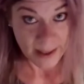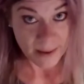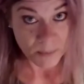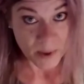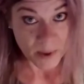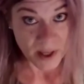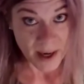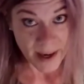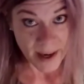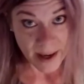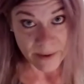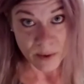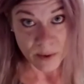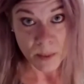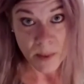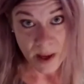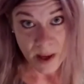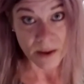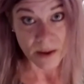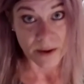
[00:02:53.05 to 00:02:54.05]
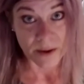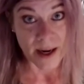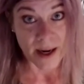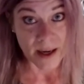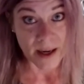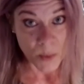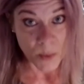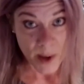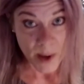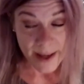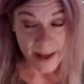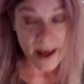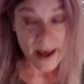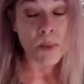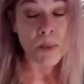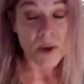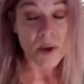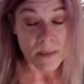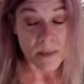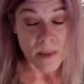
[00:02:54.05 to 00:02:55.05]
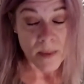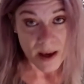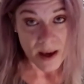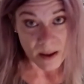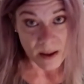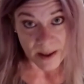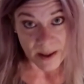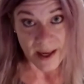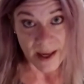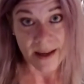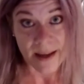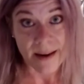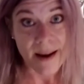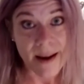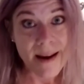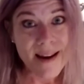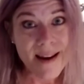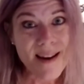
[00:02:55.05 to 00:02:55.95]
When I have a migraine, I wake up with a migraine.